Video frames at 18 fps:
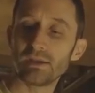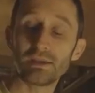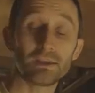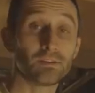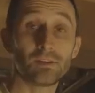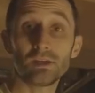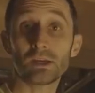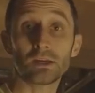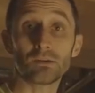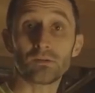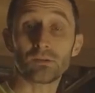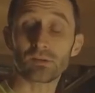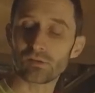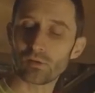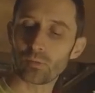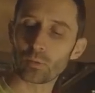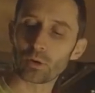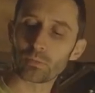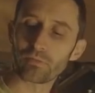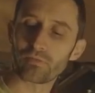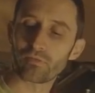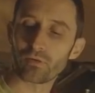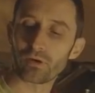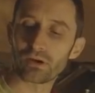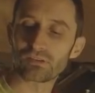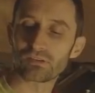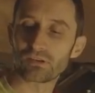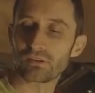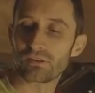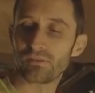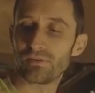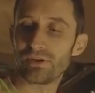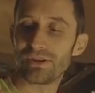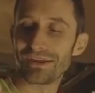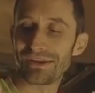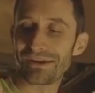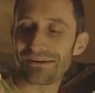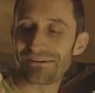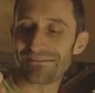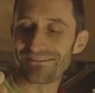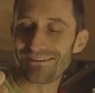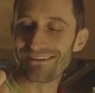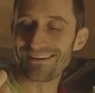You'd think I do this homework before I start the video.